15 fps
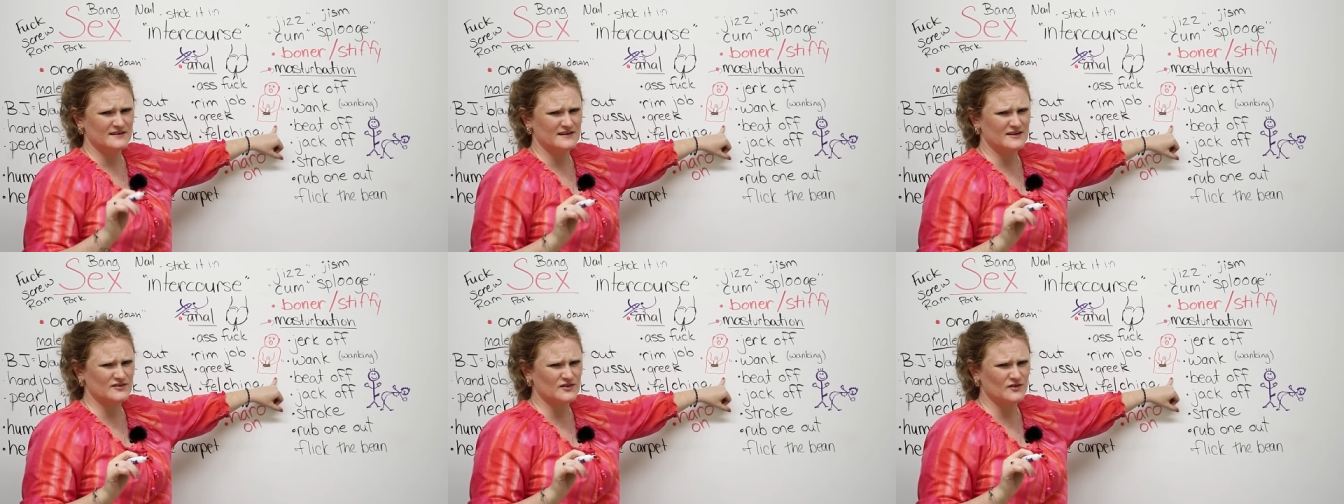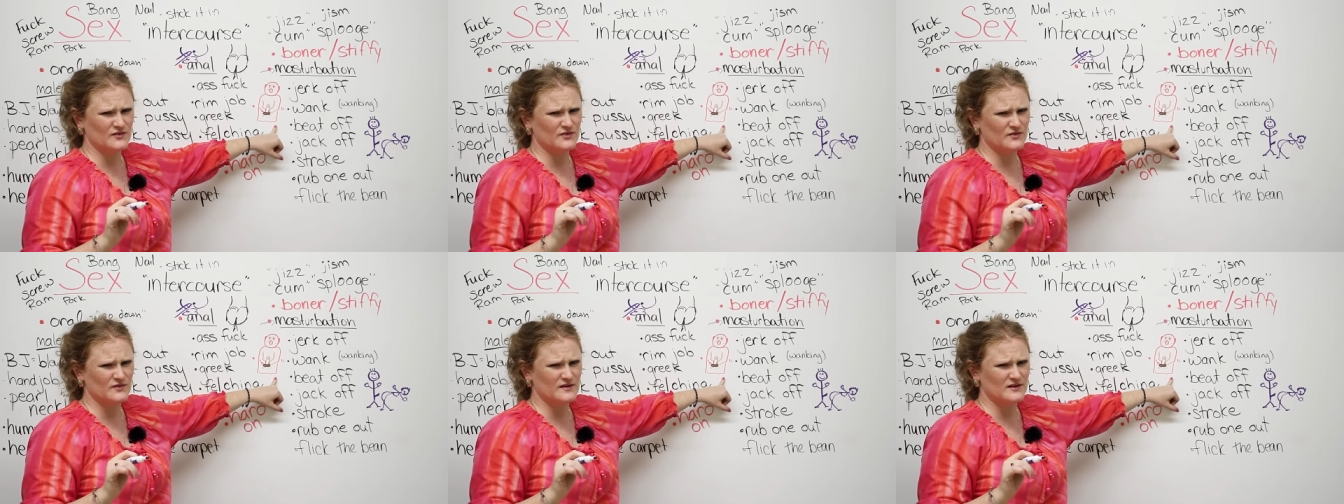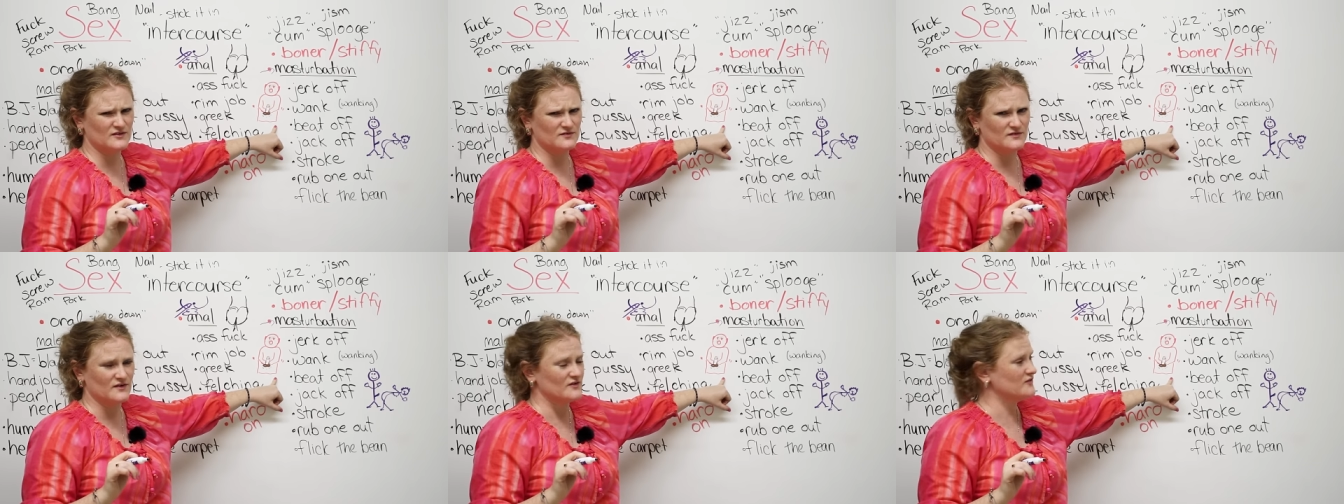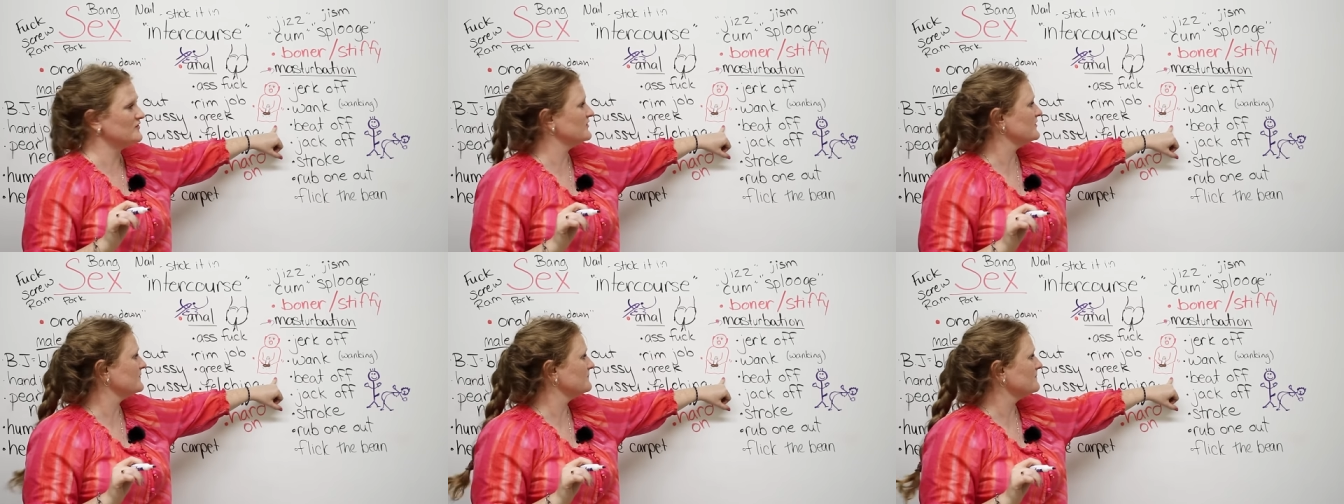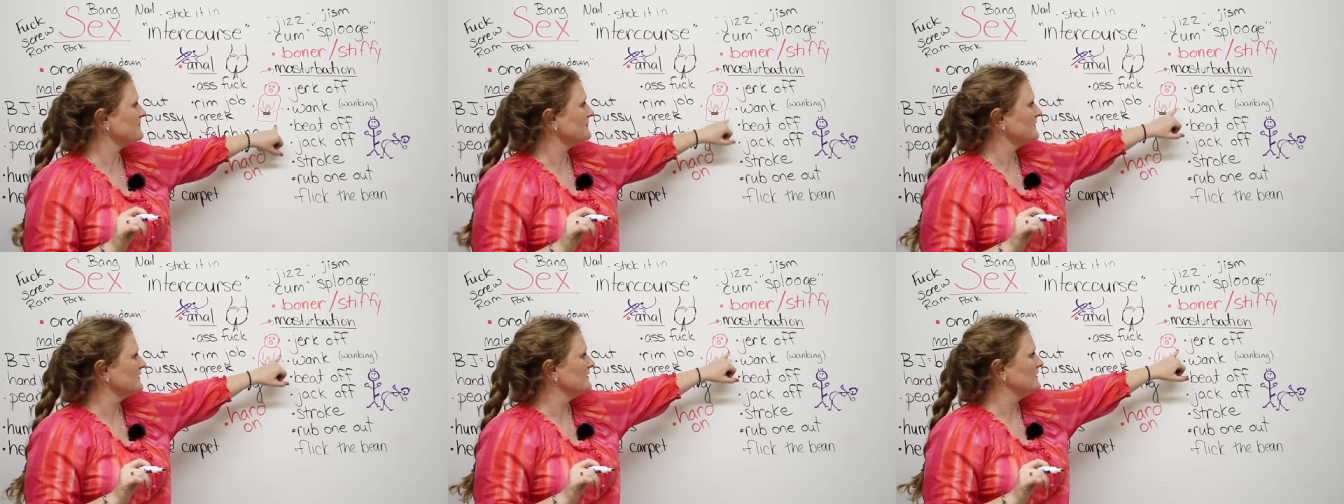Let's go through these first
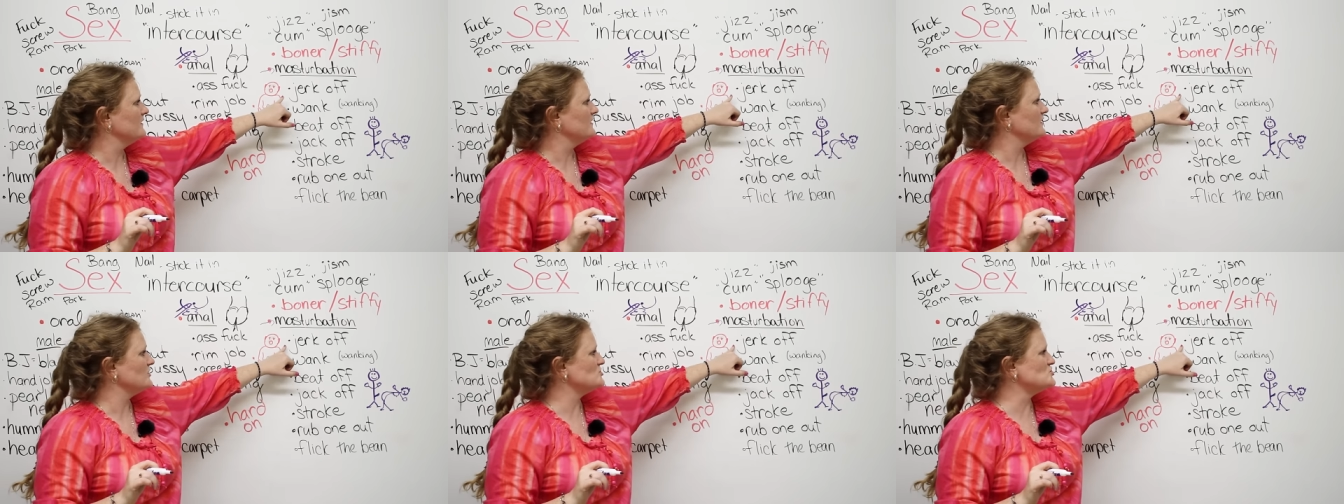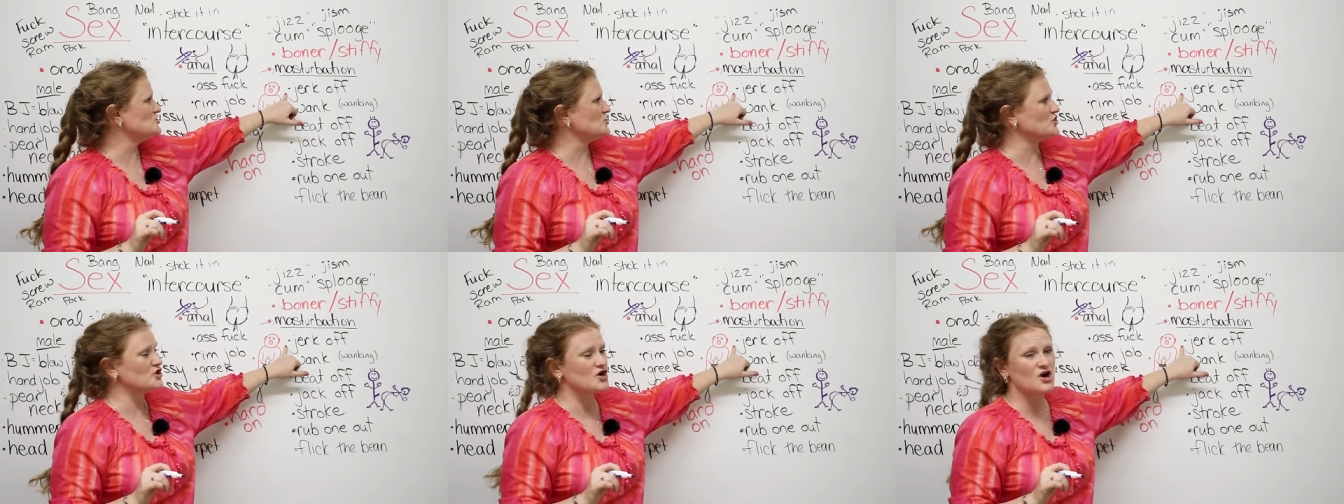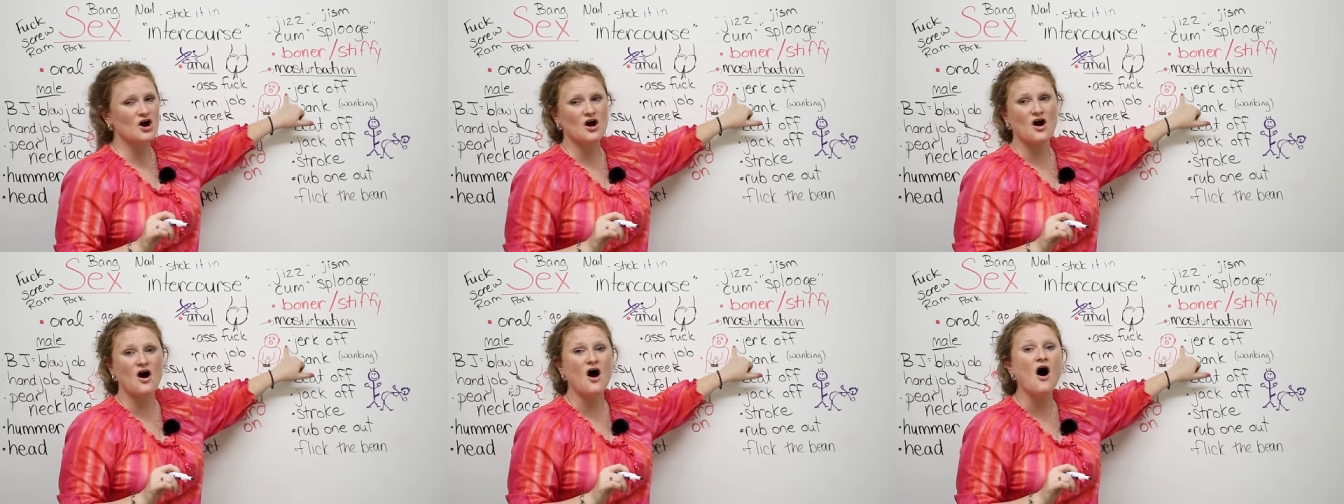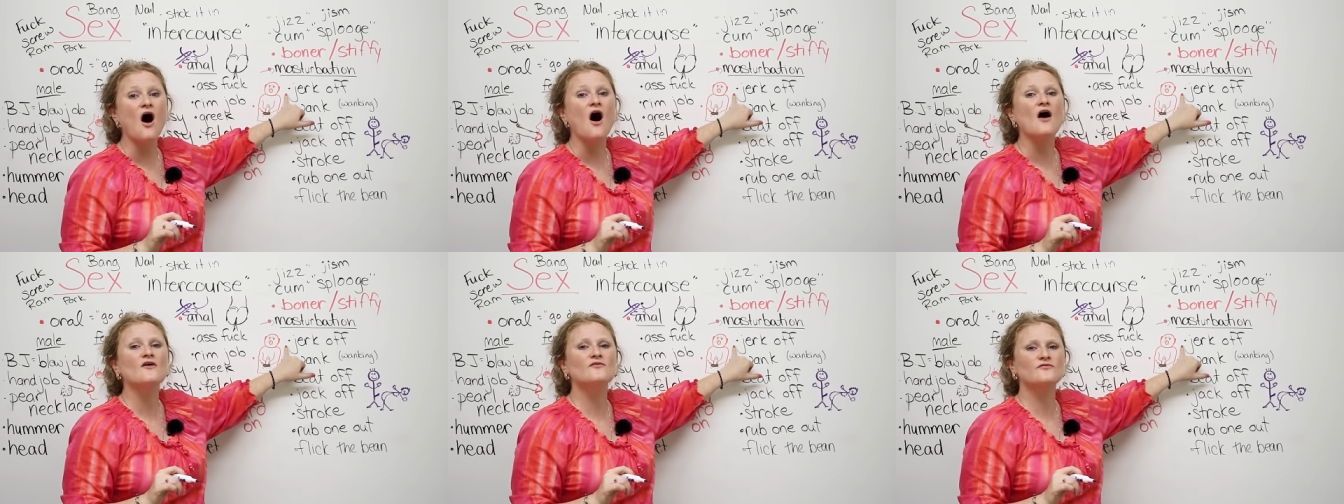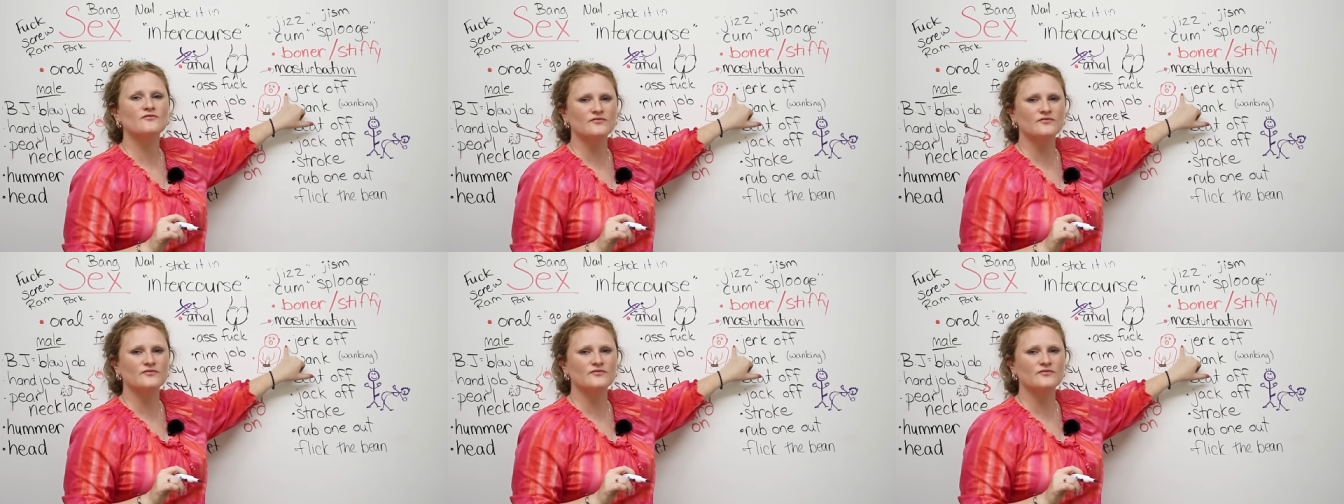jerk off,